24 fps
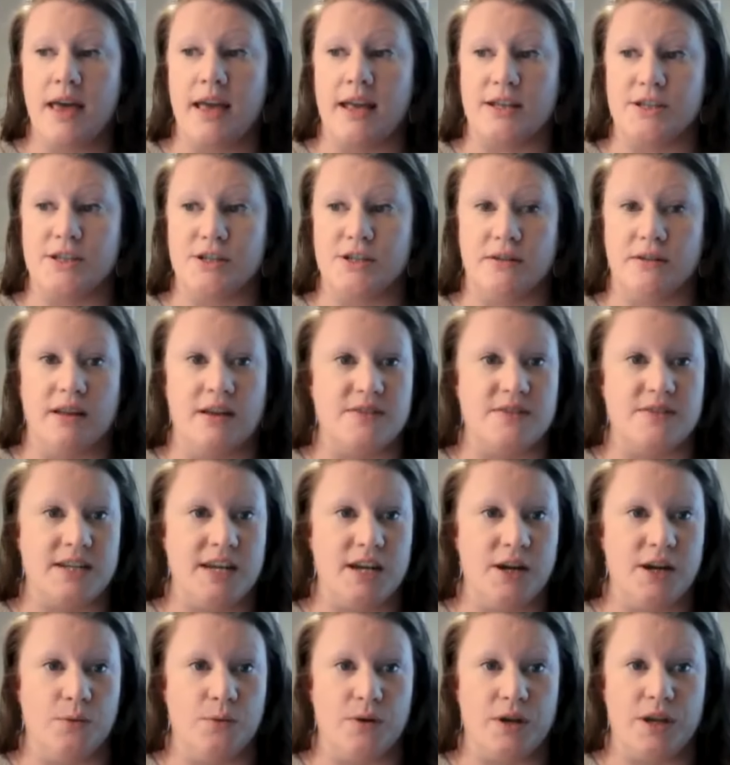And so I'd love to
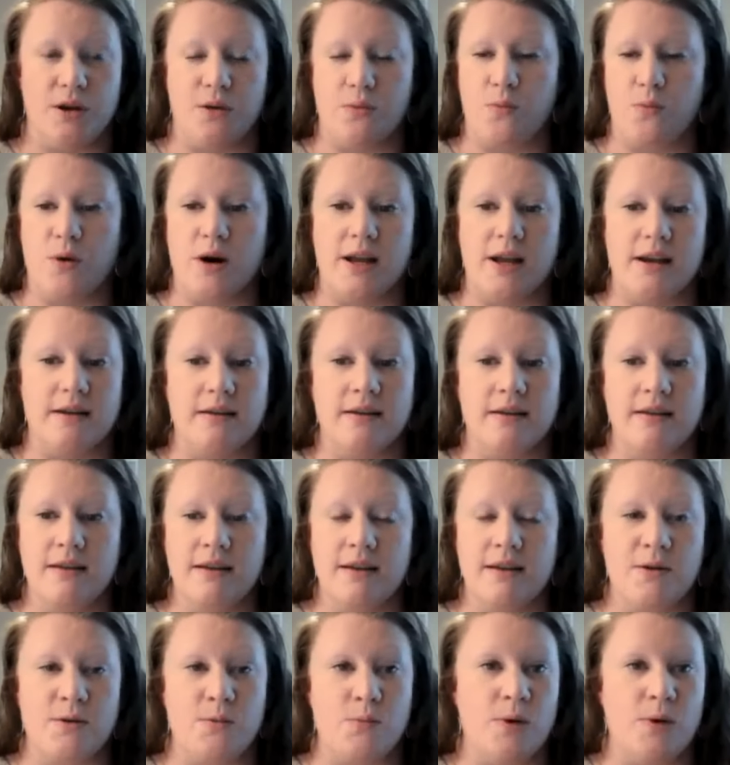hear, you know, one
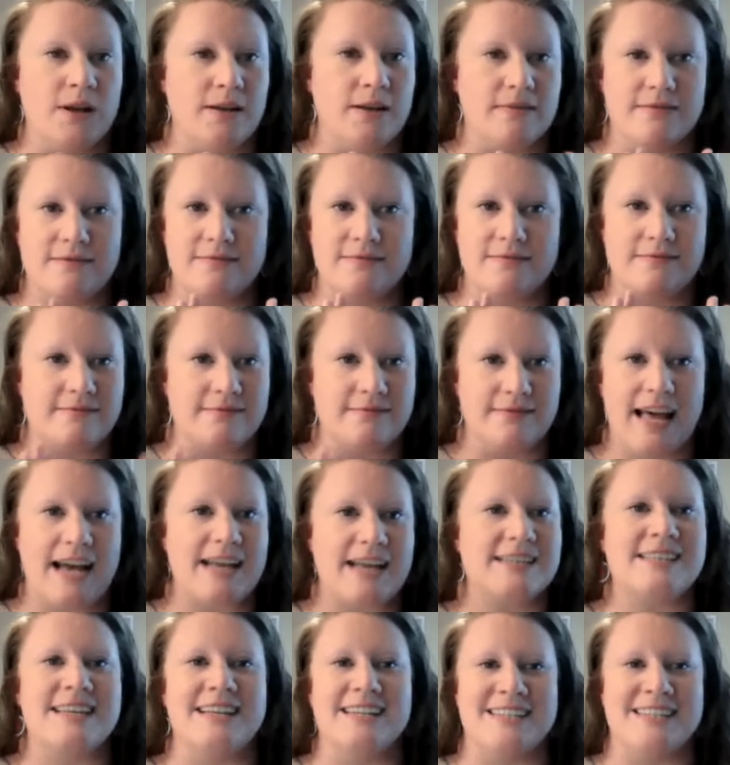one
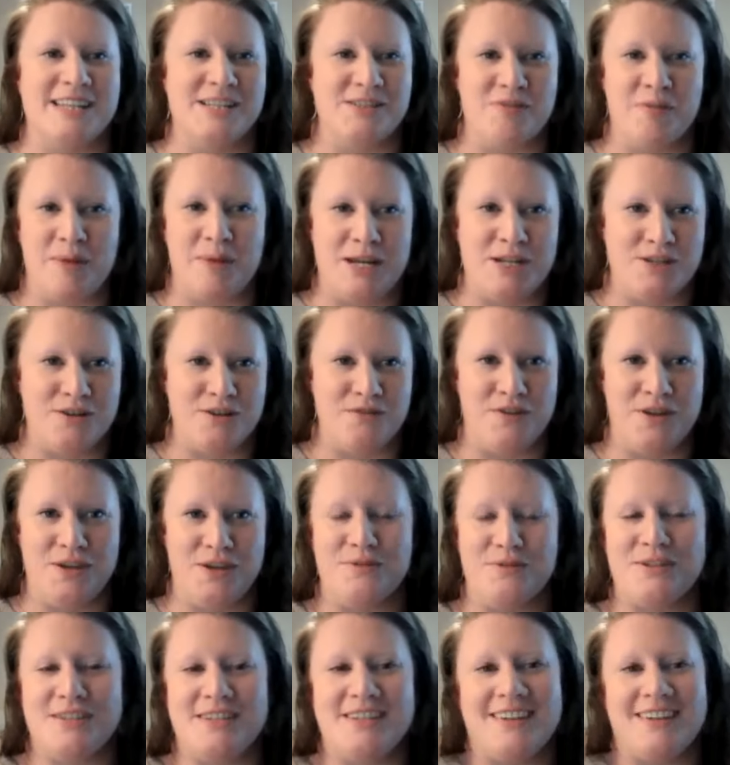last sentence from each of
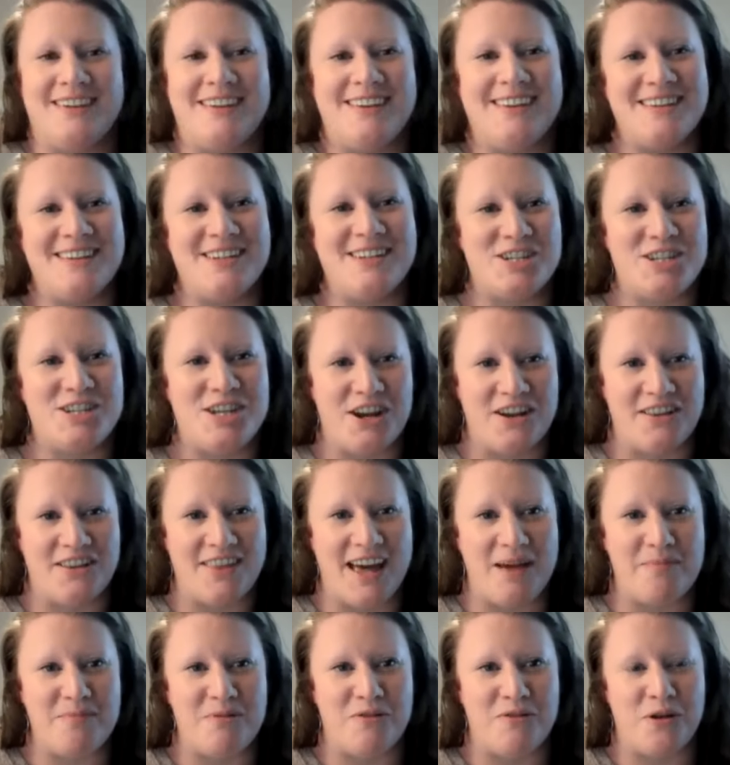you to to share
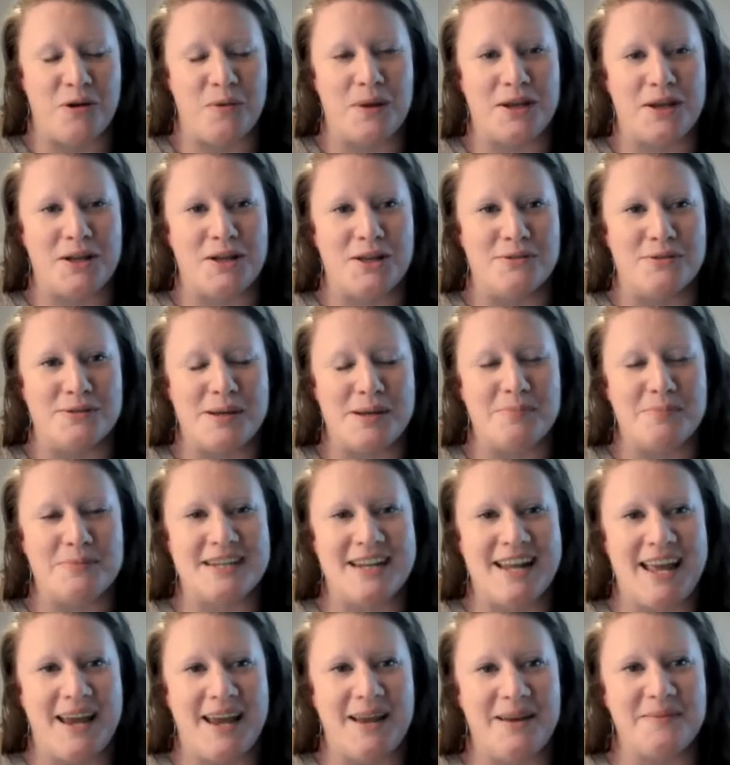that before we close up
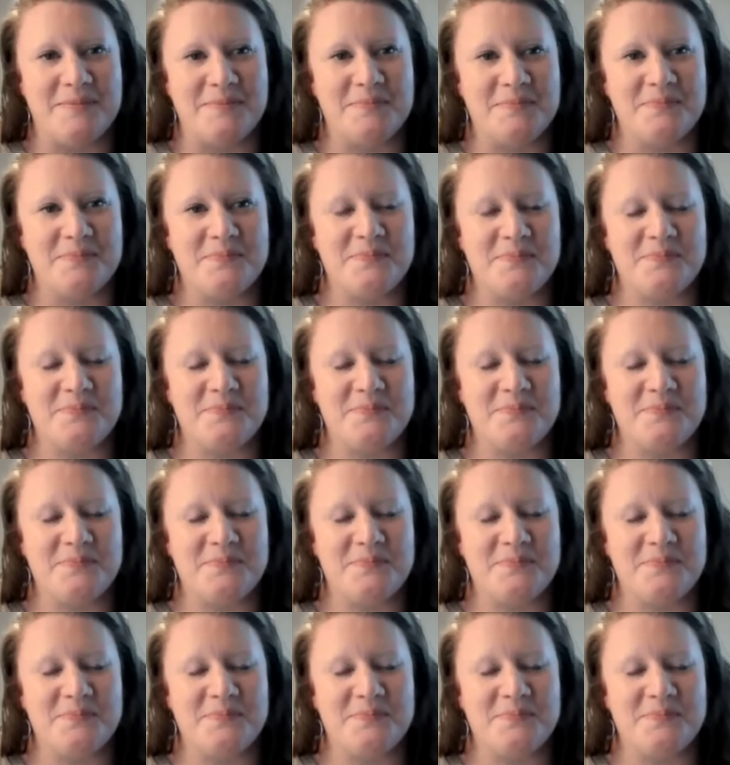today.